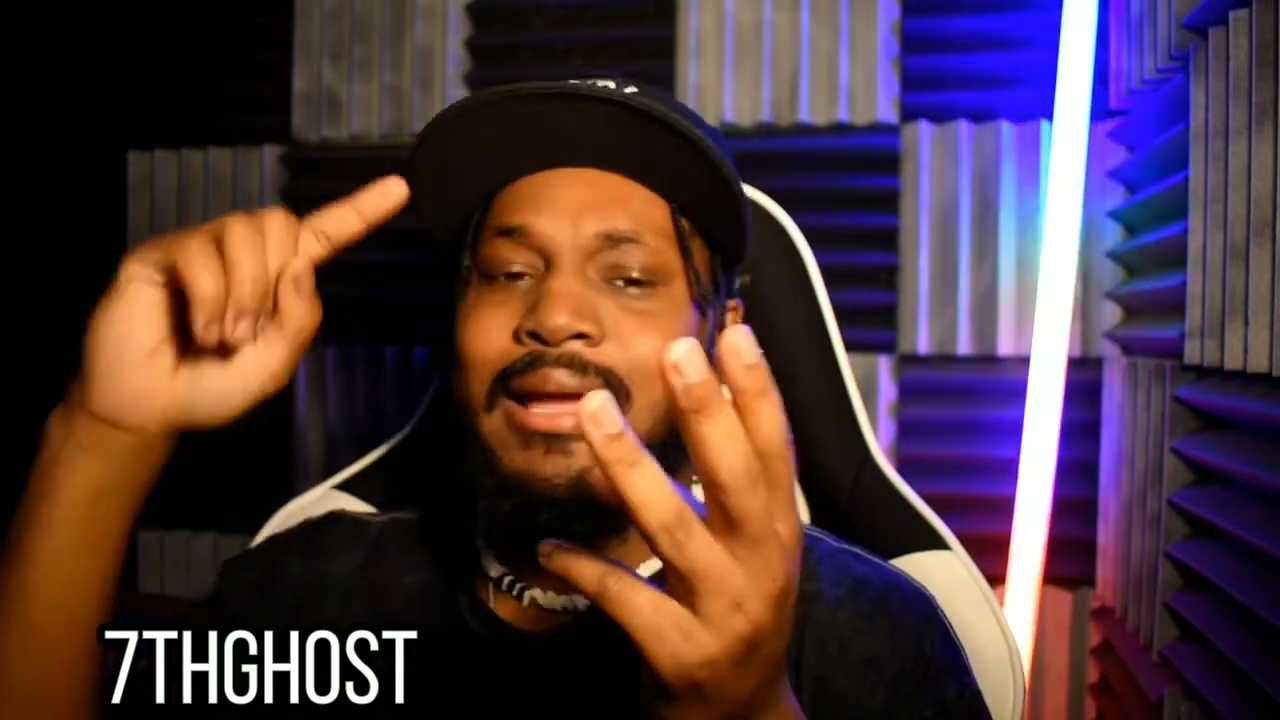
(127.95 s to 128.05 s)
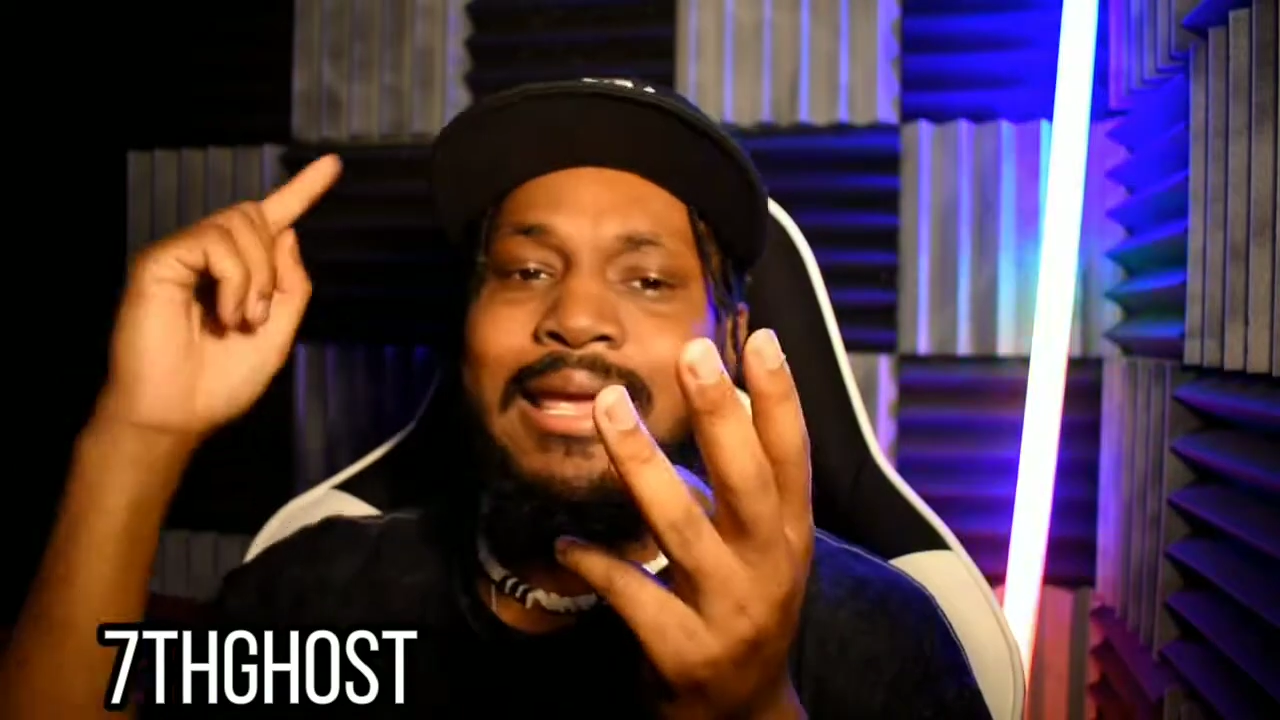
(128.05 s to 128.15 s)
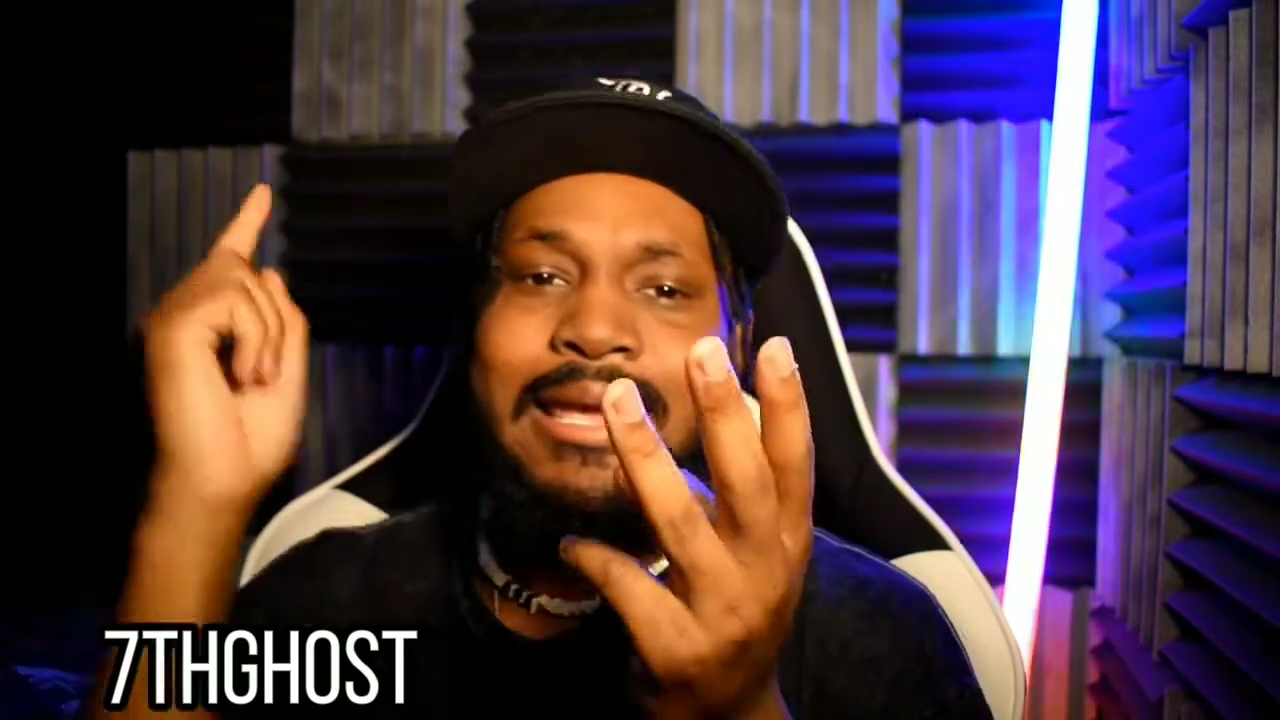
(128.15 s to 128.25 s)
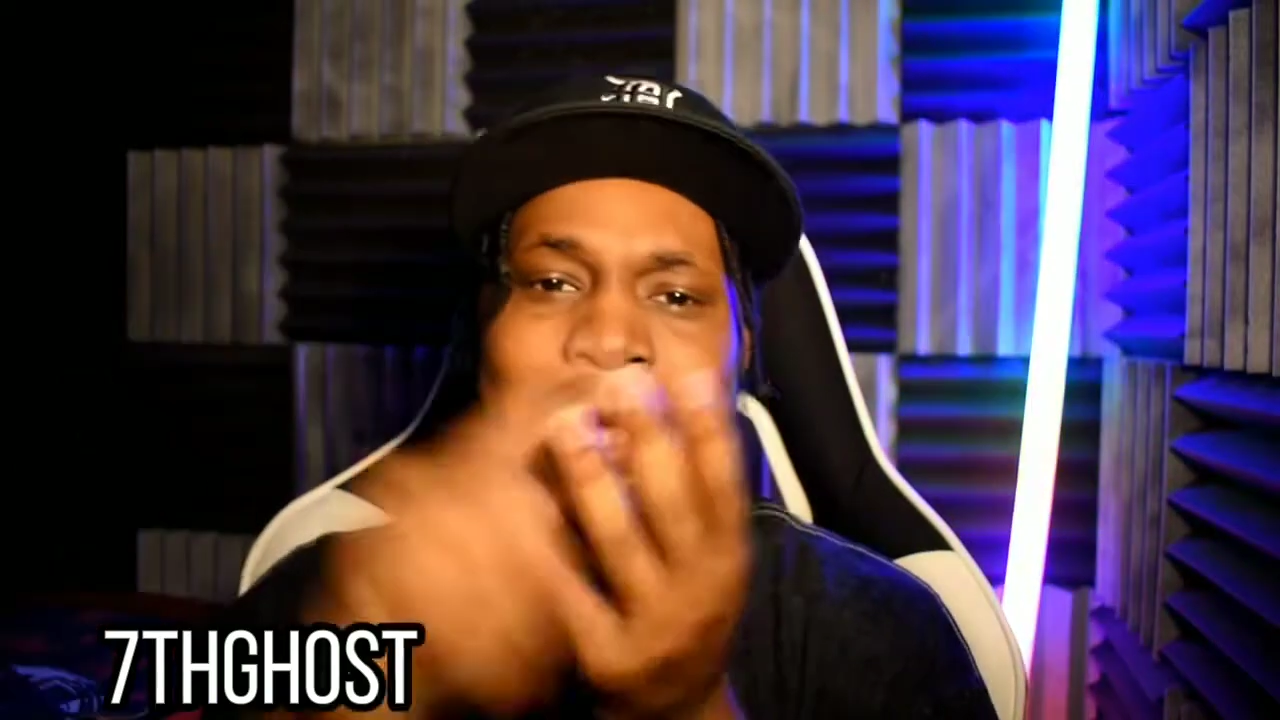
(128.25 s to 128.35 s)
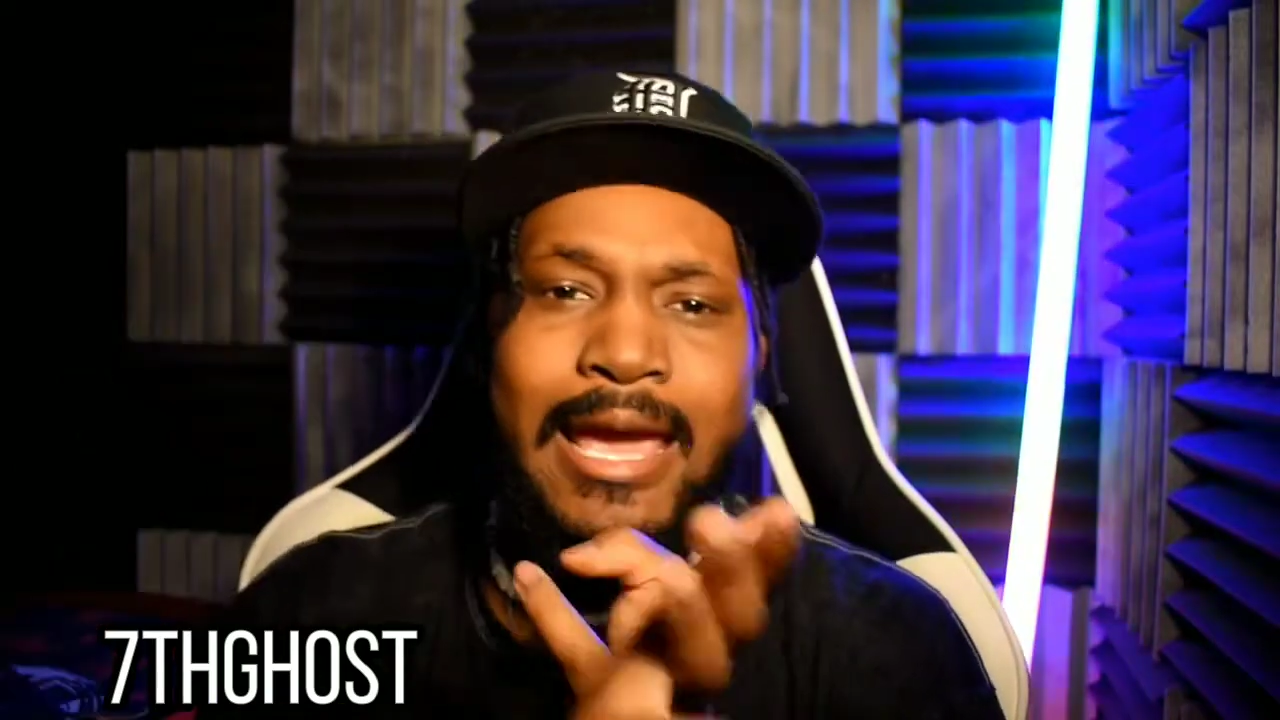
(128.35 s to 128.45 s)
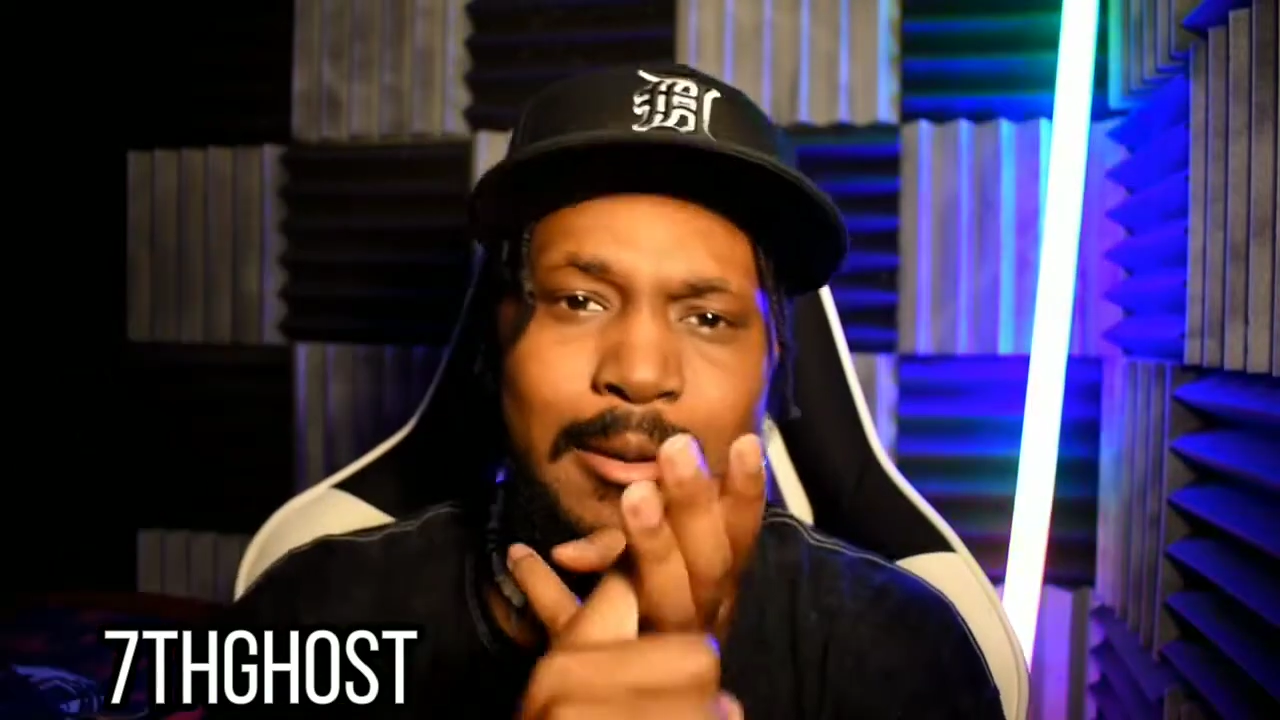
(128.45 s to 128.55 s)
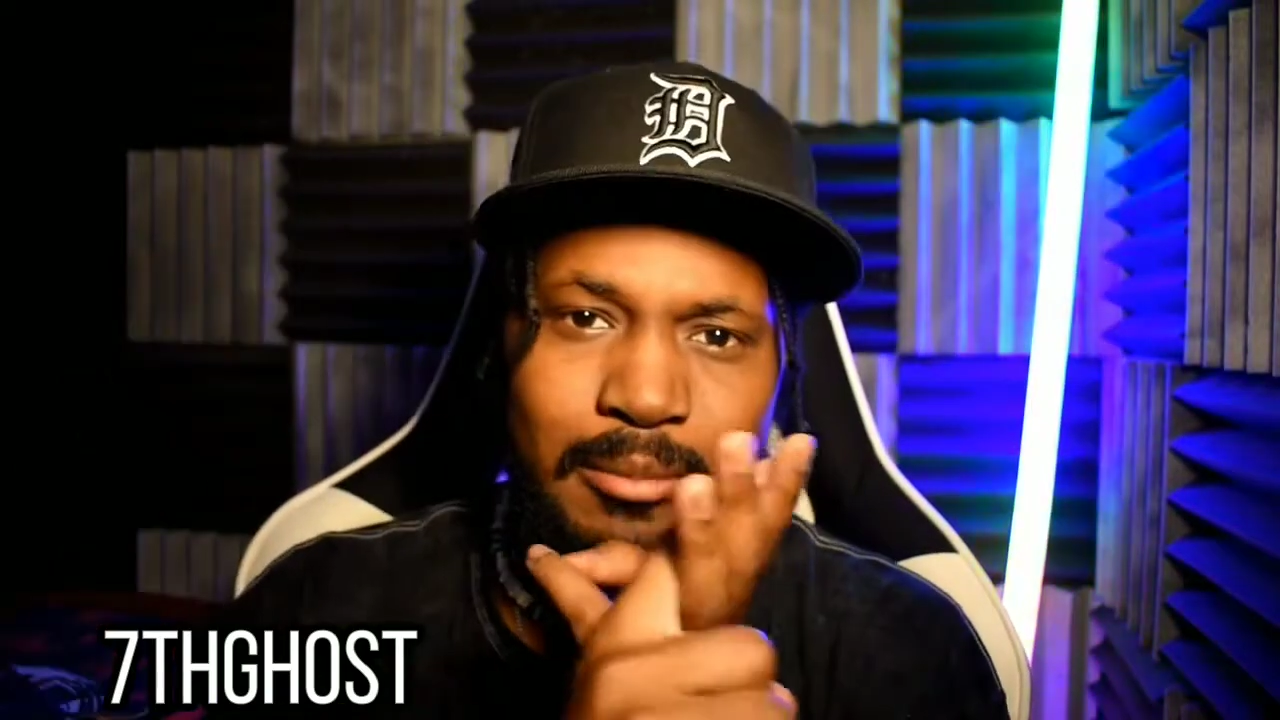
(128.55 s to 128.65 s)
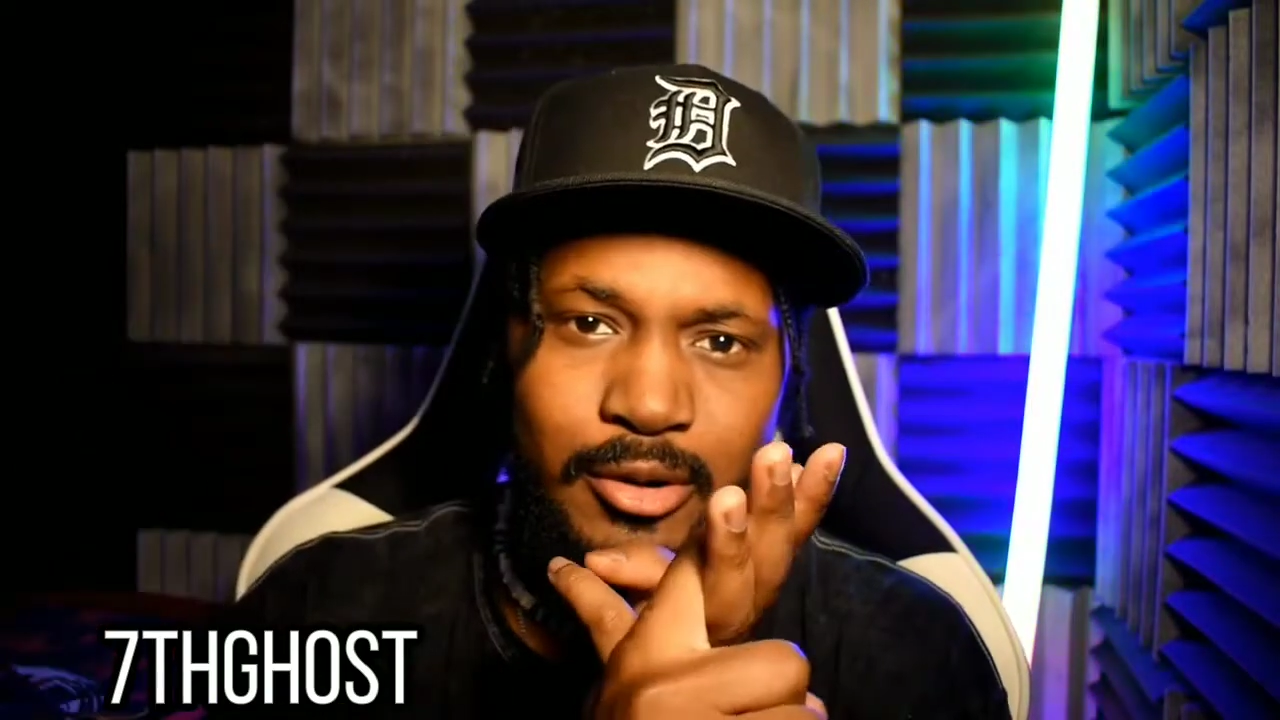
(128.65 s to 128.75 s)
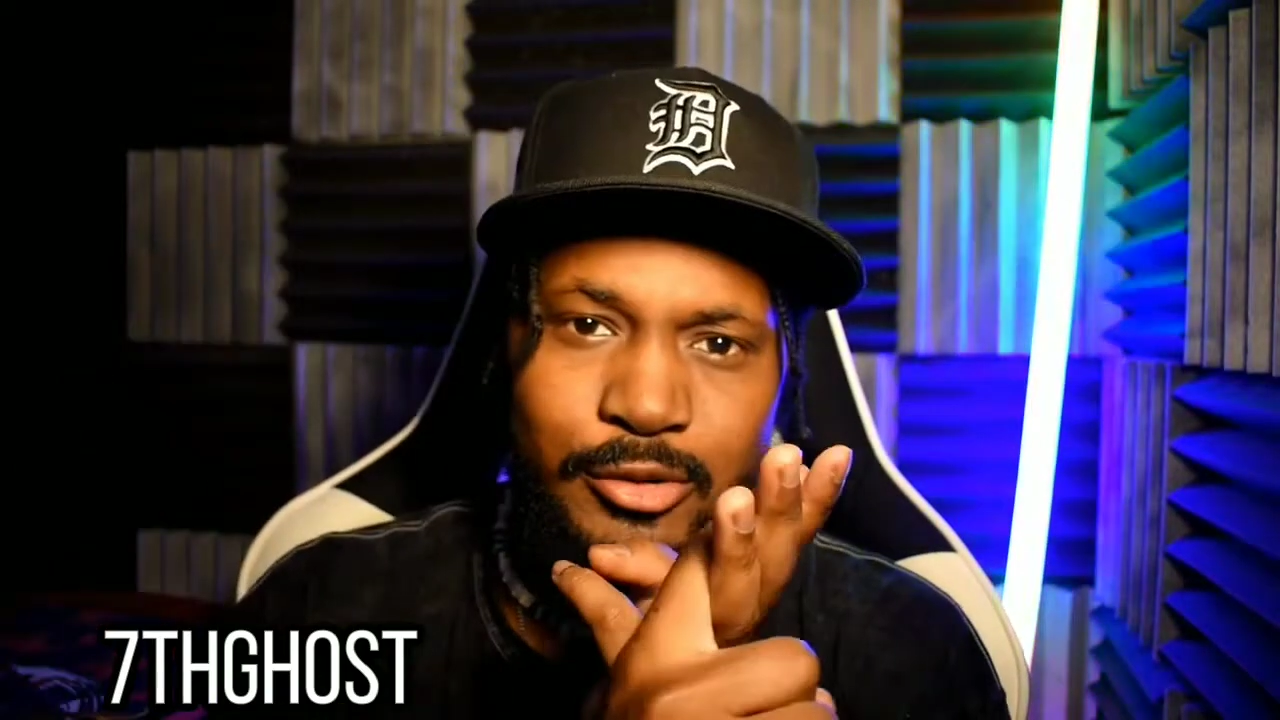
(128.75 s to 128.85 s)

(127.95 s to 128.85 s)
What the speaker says: gamer